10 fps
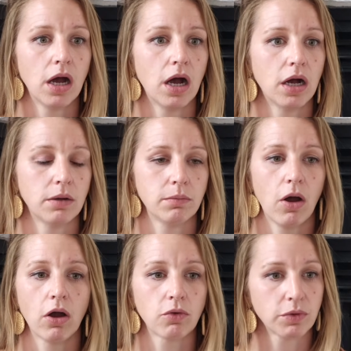
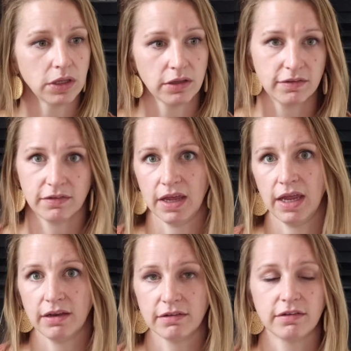our real
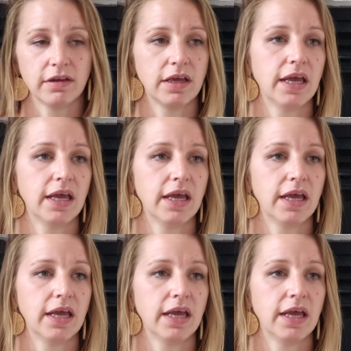estate,